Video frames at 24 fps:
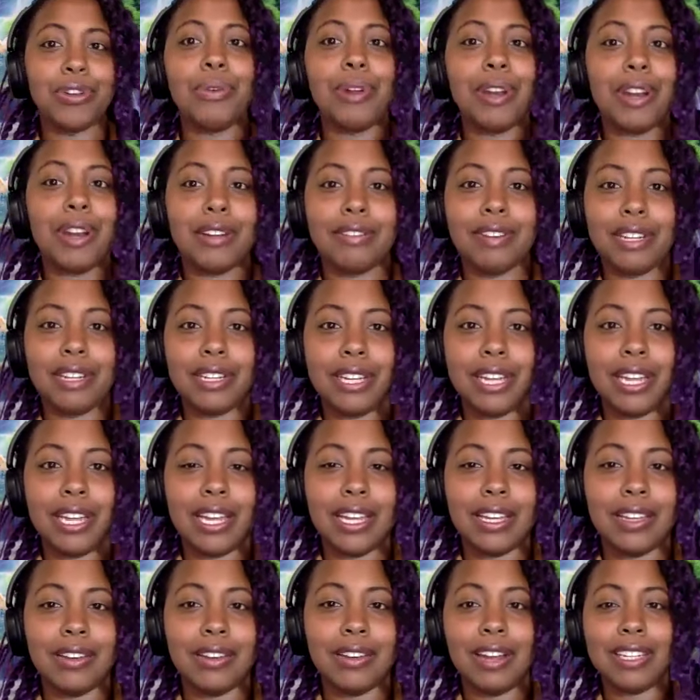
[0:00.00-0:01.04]
do it every
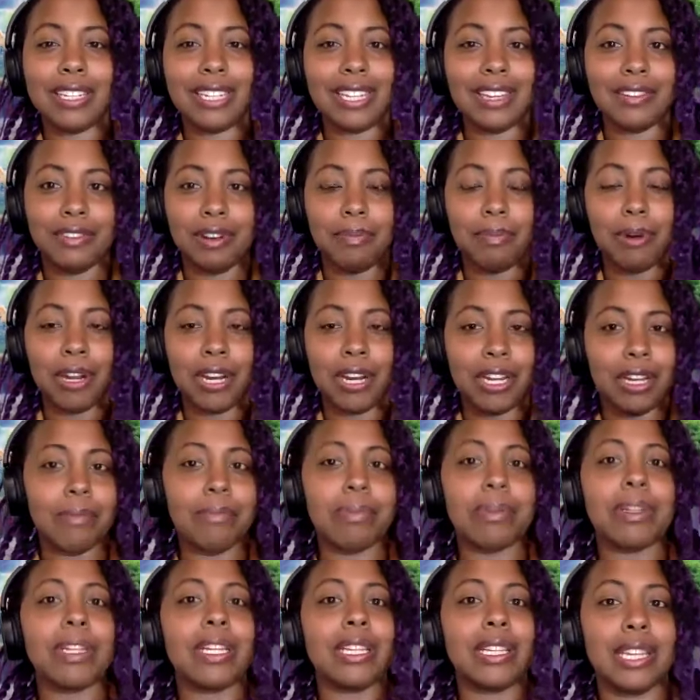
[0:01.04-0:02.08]
day, you don't have to give up on it
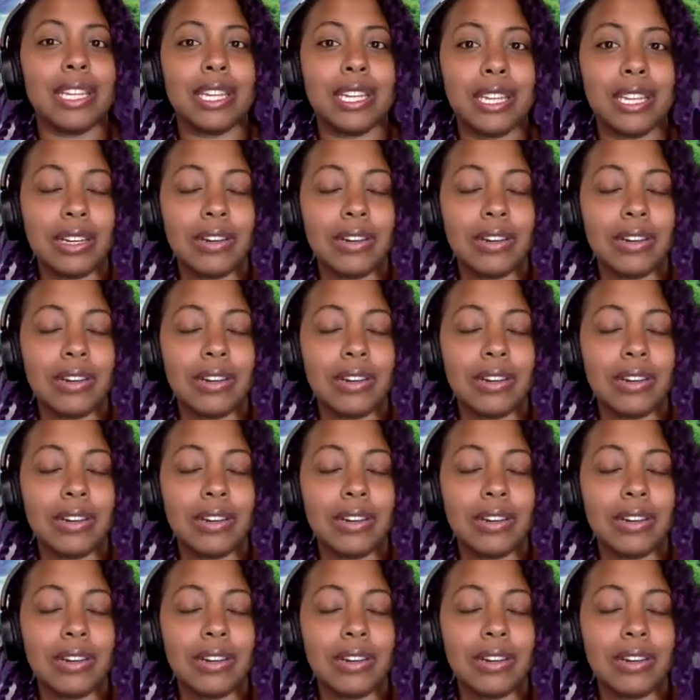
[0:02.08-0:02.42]
completely.